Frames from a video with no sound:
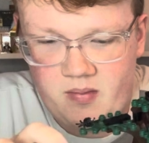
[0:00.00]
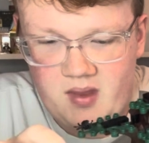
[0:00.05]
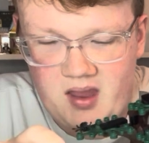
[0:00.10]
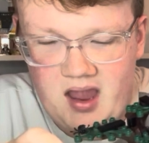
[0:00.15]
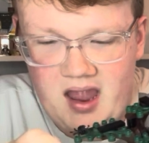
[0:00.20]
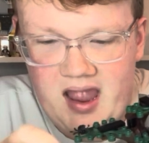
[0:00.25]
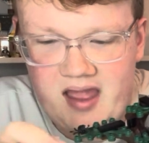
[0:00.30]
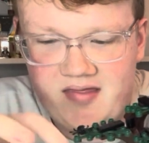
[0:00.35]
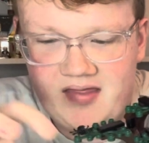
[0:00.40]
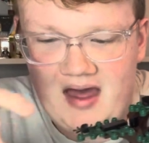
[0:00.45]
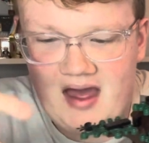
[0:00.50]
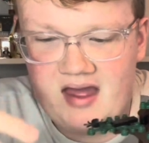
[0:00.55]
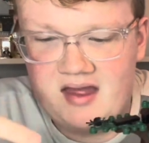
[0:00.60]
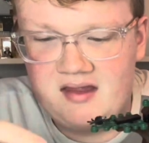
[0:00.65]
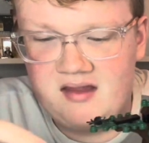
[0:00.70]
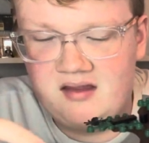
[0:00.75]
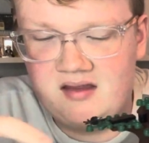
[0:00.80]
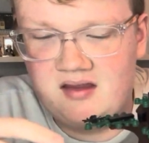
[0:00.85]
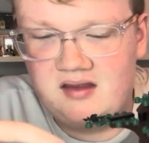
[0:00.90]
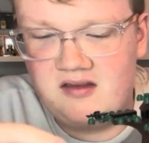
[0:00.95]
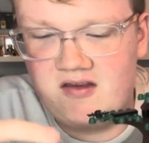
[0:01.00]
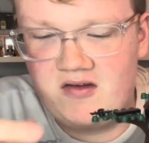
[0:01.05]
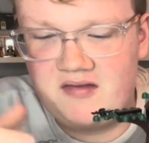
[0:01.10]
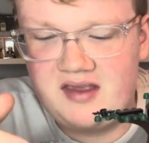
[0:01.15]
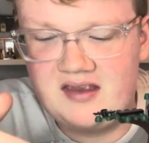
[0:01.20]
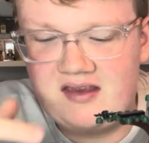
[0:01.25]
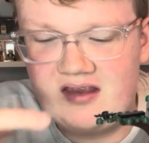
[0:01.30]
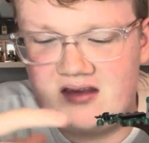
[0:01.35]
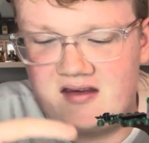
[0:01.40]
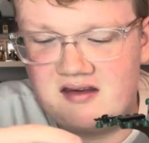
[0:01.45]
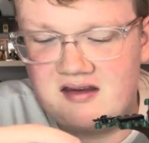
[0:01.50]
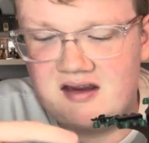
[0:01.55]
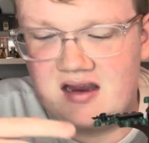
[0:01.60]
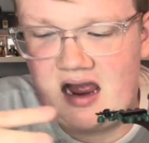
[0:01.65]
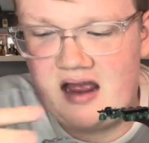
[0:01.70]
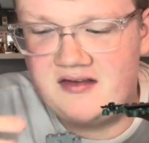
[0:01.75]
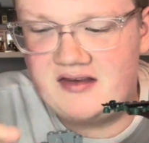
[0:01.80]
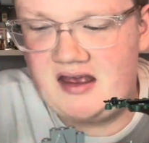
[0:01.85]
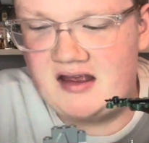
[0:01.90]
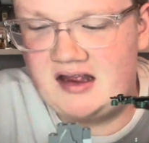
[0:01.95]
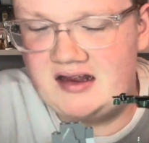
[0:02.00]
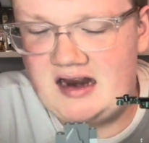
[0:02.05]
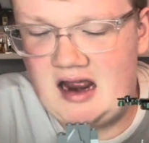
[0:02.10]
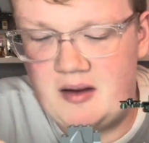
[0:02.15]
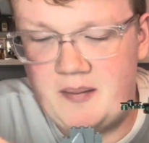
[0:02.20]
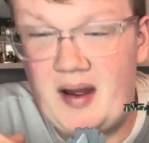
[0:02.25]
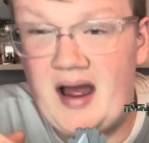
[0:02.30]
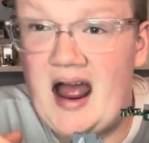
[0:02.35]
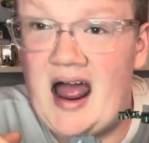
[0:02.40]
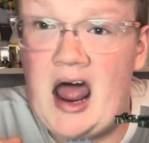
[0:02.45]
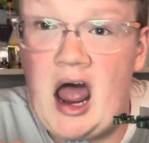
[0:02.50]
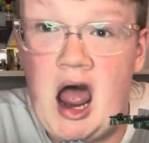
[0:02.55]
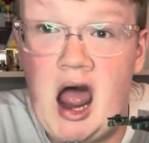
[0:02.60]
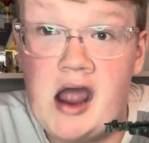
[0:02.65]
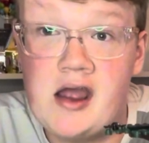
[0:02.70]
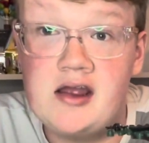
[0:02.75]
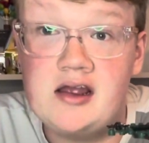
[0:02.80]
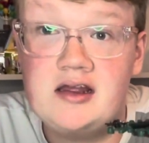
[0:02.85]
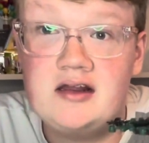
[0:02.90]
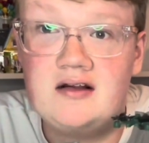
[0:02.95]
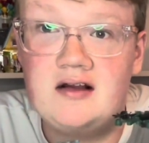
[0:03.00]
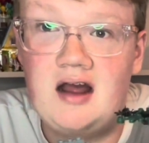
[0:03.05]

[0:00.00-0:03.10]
And then, so this is kind of secondary, but I